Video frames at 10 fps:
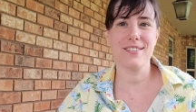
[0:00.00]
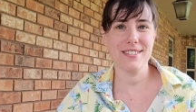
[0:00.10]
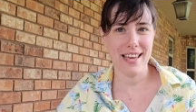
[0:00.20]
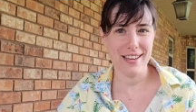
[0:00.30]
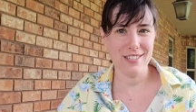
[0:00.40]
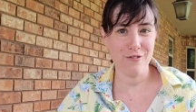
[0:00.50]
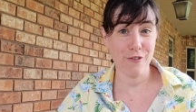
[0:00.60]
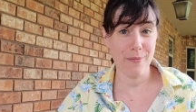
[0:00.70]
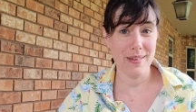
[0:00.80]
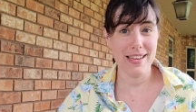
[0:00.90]
use case
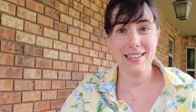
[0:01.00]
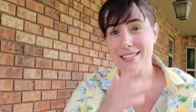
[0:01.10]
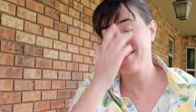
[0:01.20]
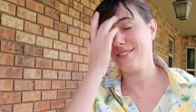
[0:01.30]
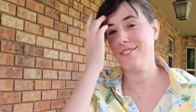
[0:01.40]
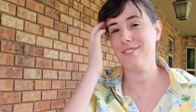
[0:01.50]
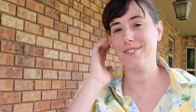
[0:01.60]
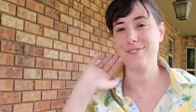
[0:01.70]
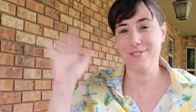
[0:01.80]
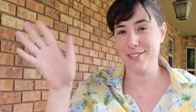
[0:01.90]
for me to
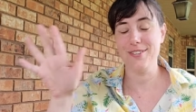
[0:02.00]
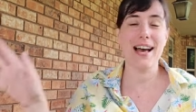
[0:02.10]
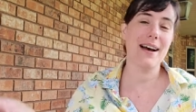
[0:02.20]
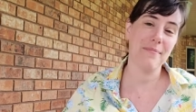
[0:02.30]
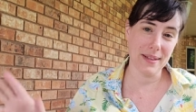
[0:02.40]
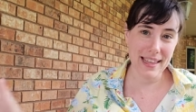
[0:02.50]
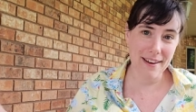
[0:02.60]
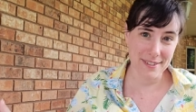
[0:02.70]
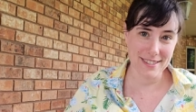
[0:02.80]
do that, but